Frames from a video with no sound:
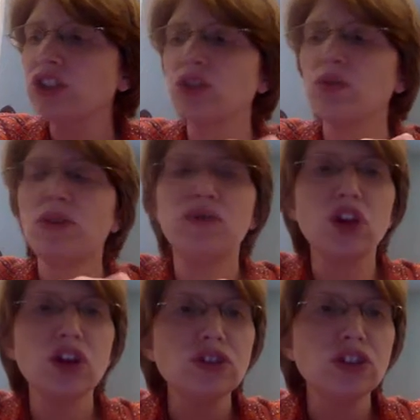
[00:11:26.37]
to
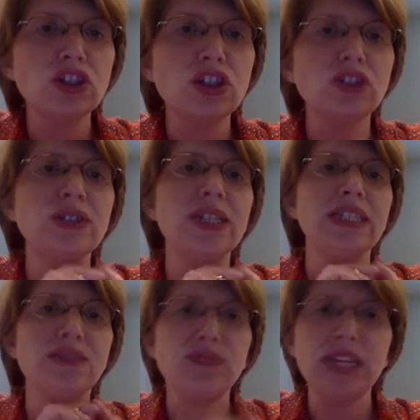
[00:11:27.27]
reverse the curse and
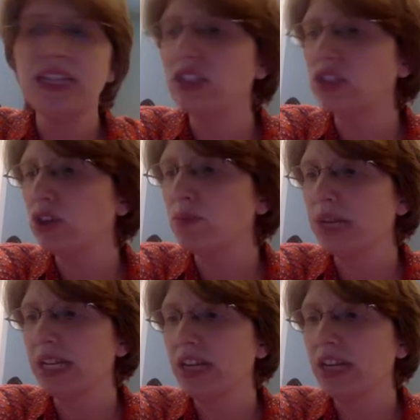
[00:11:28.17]
defeat the serpent.